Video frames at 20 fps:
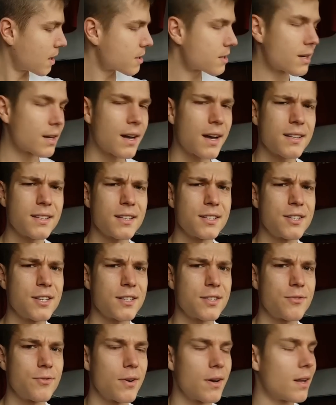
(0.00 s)
Actually, guys, I
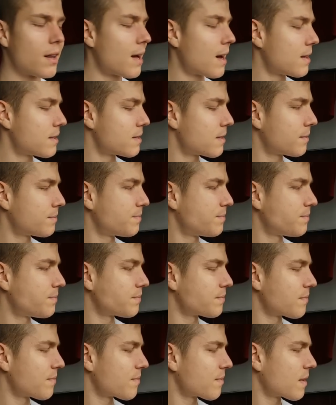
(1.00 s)
just realized,
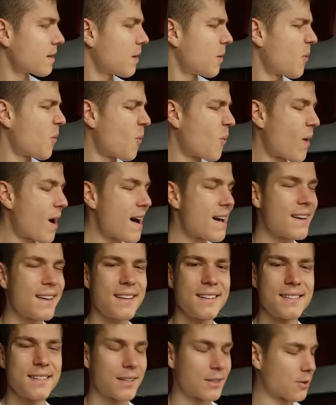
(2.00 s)
why
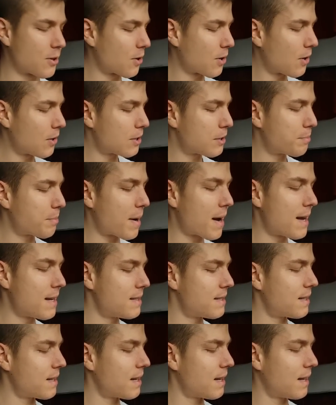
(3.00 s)
is it cocoa
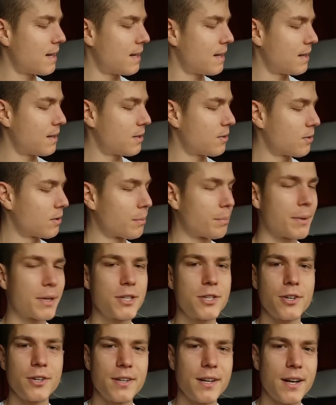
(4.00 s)
spice and on the picture